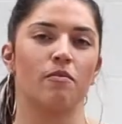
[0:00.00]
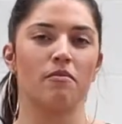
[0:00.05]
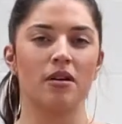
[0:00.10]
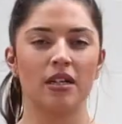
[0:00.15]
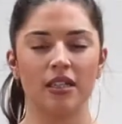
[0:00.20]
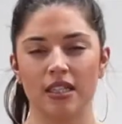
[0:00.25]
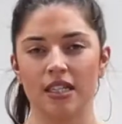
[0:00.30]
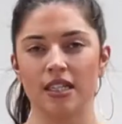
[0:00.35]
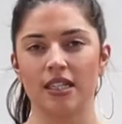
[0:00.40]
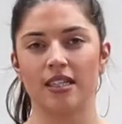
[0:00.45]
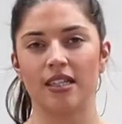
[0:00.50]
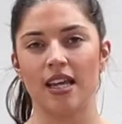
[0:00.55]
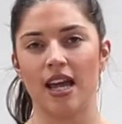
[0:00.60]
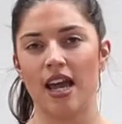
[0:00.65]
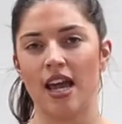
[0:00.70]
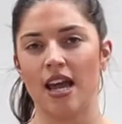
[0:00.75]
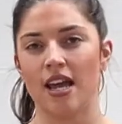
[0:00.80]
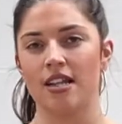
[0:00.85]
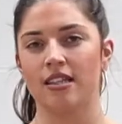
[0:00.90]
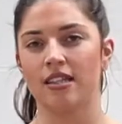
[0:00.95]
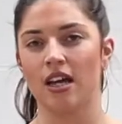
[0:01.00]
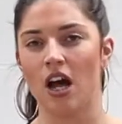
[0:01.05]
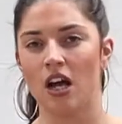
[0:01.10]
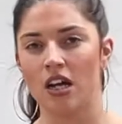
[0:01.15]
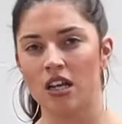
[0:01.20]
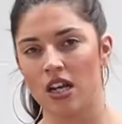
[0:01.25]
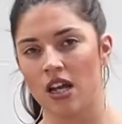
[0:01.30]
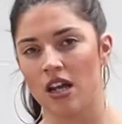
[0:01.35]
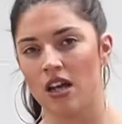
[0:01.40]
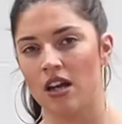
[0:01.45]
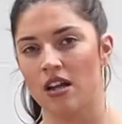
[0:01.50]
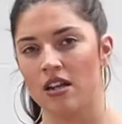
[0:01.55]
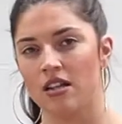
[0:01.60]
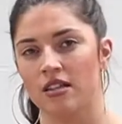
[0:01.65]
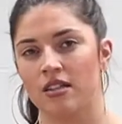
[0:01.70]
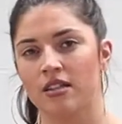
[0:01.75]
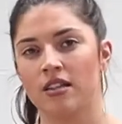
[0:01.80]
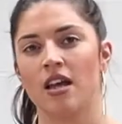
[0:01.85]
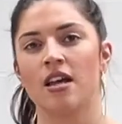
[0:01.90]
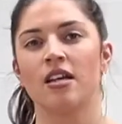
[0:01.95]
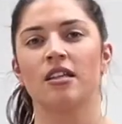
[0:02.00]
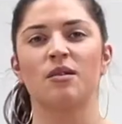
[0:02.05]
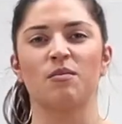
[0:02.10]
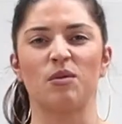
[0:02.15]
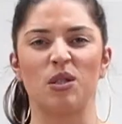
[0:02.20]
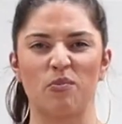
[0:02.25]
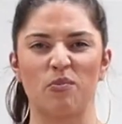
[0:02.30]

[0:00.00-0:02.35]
the mustard seeds, onions, some